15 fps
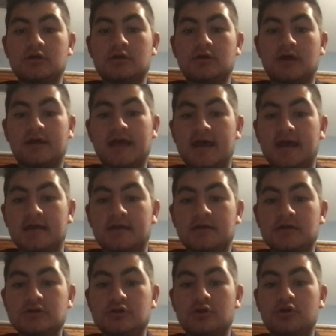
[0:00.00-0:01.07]
again.
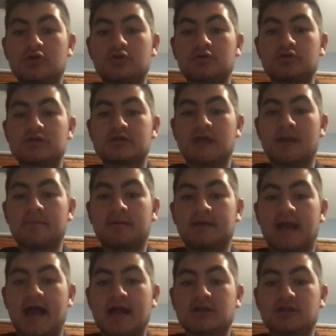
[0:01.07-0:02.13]
So your sum could
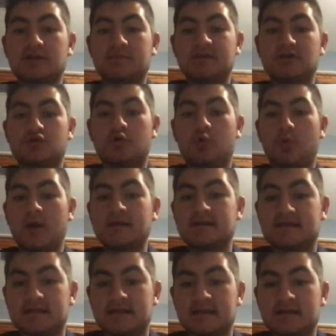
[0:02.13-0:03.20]
actually be
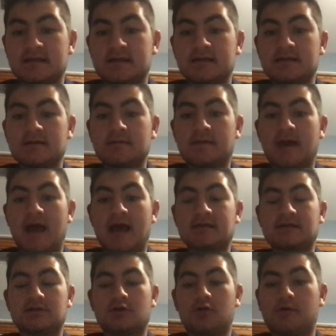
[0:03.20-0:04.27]
20. As
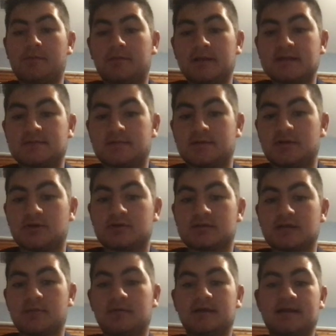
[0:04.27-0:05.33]
in no replacement, your
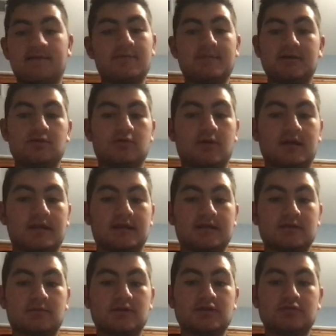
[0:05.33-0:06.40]
sum could never be 20 because
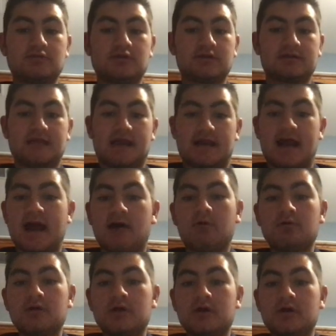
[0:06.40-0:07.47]
once you took 10
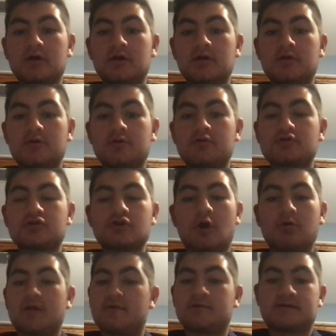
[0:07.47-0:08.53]
out, there's no
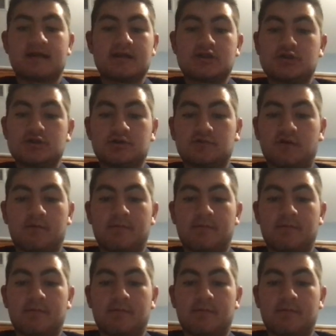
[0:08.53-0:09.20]
another 10 to choose from.